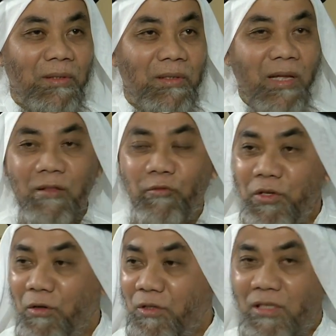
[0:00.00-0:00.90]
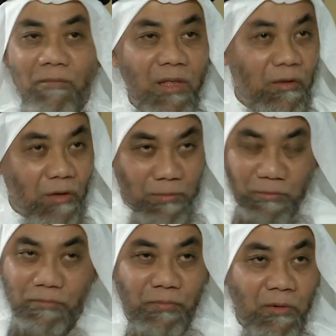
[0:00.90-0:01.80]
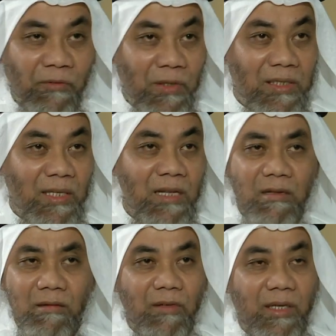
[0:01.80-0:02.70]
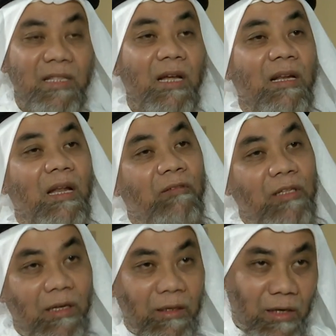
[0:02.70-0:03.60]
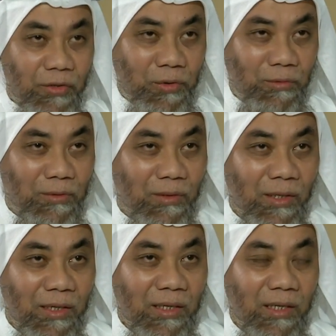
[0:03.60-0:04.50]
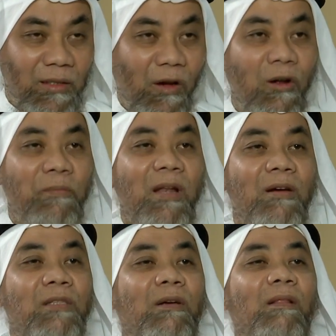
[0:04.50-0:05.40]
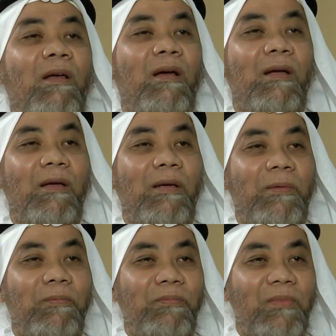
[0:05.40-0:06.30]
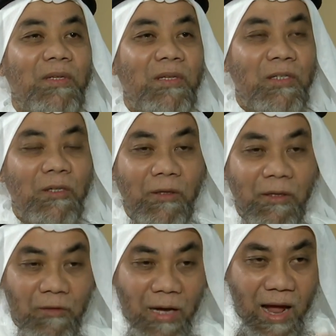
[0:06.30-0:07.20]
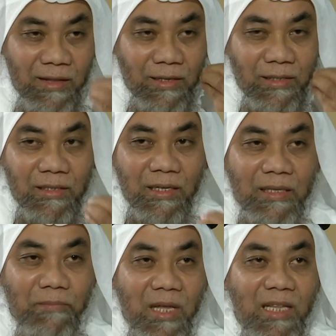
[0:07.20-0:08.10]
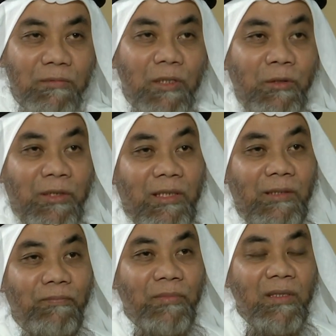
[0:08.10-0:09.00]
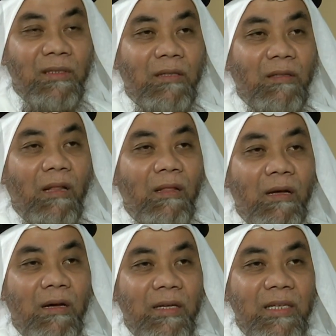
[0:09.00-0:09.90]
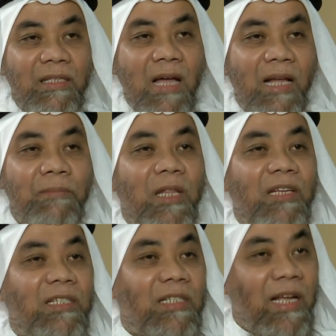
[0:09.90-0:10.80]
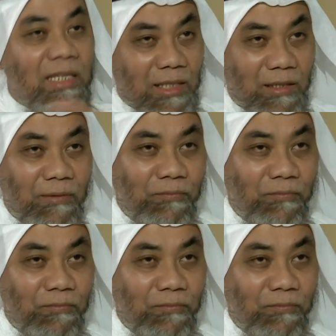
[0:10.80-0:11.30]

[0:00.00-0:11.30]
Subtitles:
Then when you lose something, you will feel sad. No, inna lillahi wa inna ilayhi raji'un. It all belongs to Allah. So understand the meaning of tawheed, that Allah is the administrator